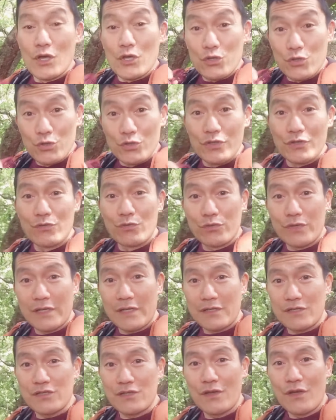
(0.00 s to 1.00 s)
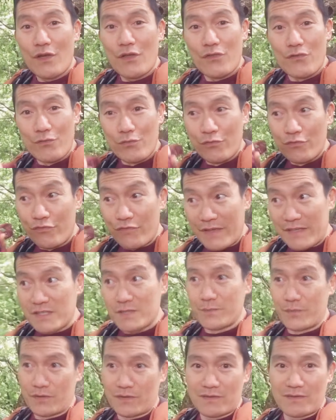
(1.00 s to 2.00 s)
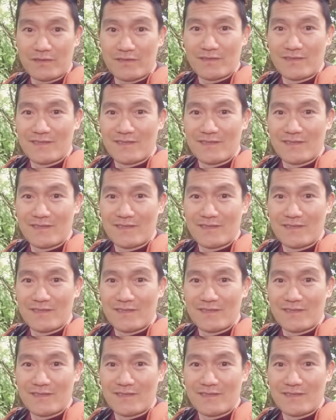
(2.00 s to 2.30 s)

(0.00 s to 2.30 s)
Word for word: you could reach through Facebook,